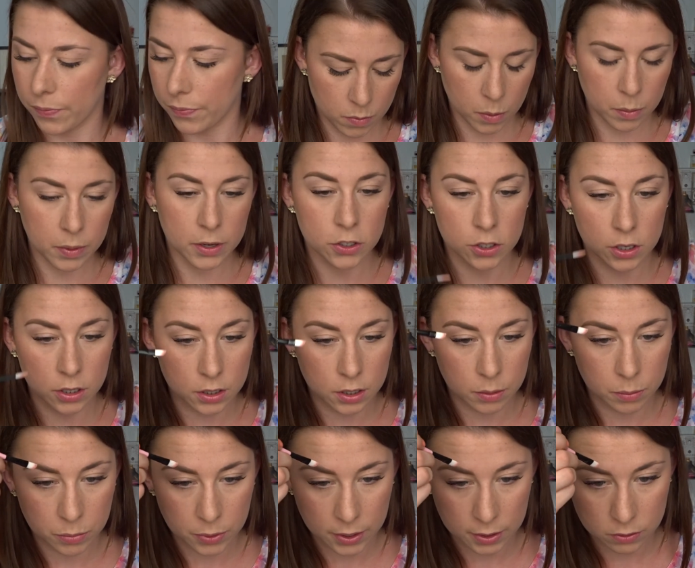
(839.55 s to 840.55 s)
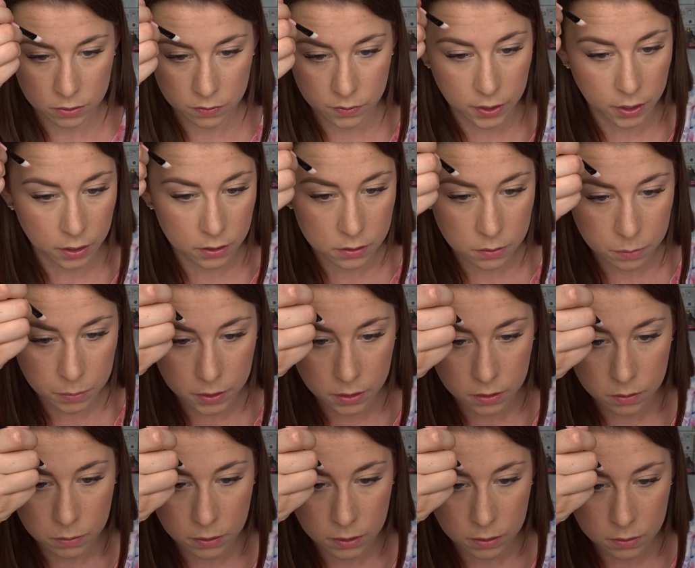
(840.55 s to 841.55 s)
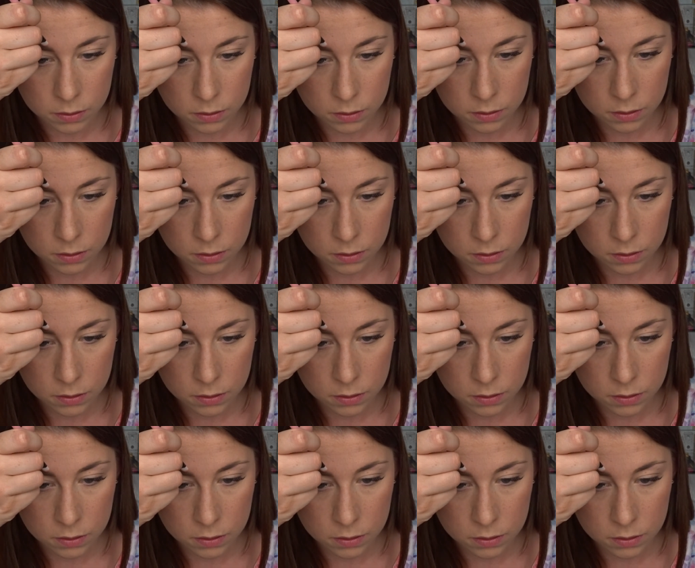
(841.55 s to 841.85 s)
Probably should have done brows first, but oh well.